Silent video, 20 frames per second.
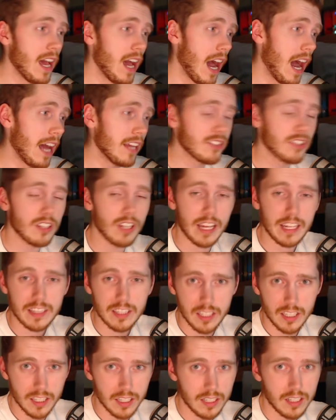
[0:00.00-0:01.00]
I
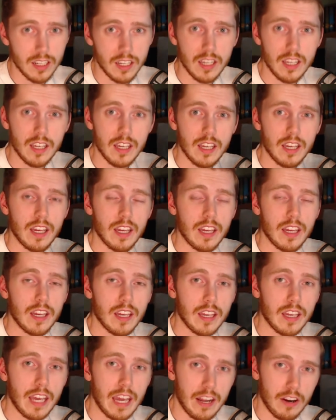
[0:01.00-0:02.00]
selected
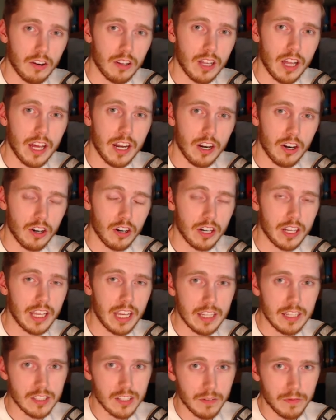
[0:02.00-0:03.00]
Carolina
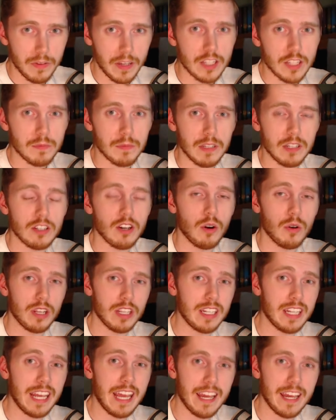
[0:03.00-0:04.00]
Hurricanes defenseman Tony
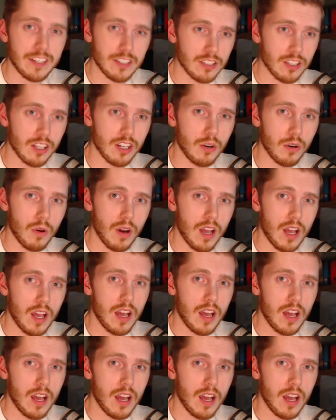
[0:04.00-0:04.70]
DeAngelo.